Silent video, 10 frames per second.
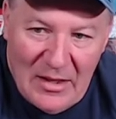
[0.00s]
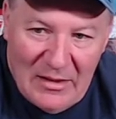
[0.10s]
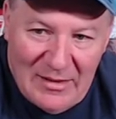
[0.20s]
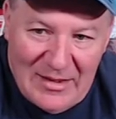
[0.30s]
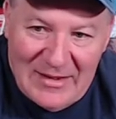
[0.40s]

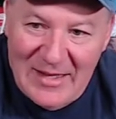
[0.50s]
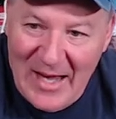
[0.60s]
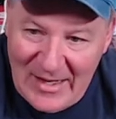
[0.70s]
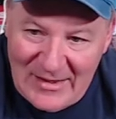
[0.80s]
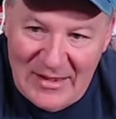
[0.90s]
these
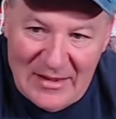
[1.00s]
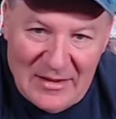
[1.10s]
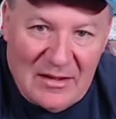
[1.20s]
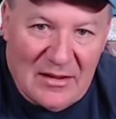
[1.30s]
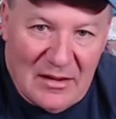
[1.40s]
nasties
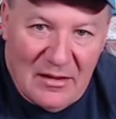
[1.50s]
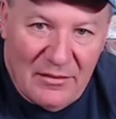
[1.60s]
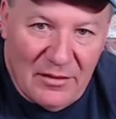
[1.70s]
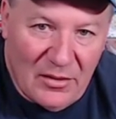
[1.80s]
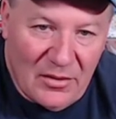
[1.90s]

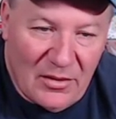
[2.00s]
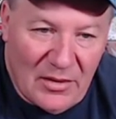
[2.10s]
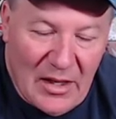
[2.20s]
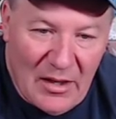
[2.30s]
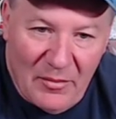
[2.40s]
flowing
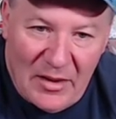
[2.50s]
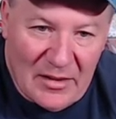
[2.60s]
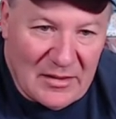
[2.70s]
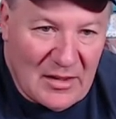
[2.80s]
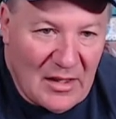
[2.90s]
around
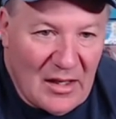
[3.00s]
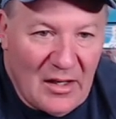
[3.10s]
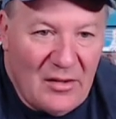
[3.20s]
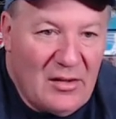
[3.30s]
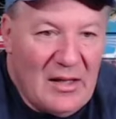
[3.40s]
because uh,
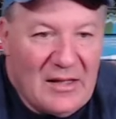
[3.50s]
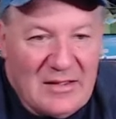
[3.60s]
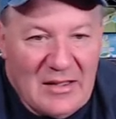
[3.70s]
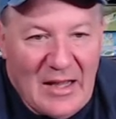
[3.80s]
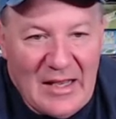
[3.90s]
that's
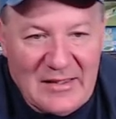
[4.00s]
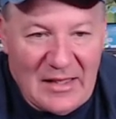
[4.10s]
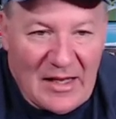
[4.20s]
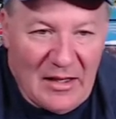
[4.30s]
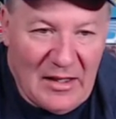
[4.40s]
the last thing
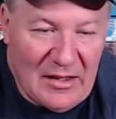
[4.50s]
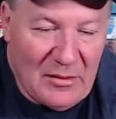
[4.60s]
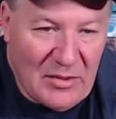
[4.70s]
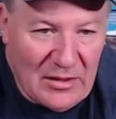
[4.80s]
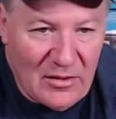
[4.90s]
I need to
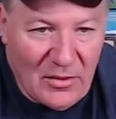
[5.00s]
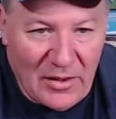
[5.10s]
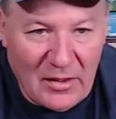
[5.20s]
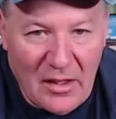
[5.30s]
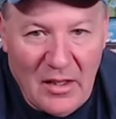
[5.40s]
be doing.
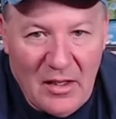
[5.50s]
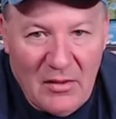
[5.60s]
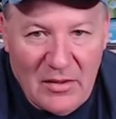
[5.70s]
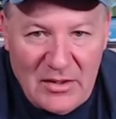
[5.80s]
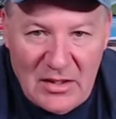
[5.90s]

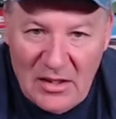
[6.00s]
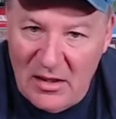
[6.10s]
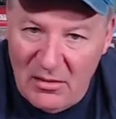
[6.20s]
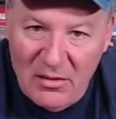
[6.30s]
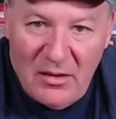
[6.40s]
Which,
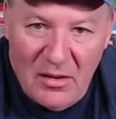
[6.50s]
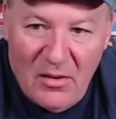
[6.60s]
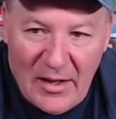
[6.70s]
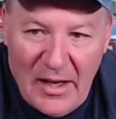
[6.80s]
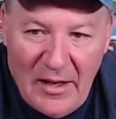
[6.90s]
uh, you know,
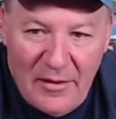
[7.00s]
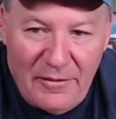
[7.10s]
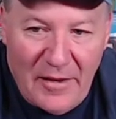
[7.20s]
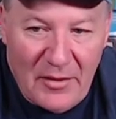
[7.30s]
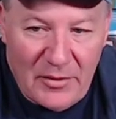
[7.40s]
I got in a
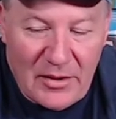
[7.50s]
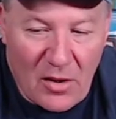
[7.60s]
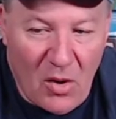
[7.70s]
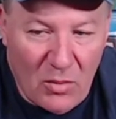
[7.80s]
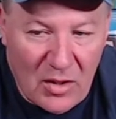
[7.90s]
fight with the
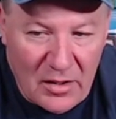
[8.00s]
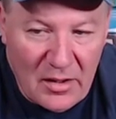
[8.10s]
Cobra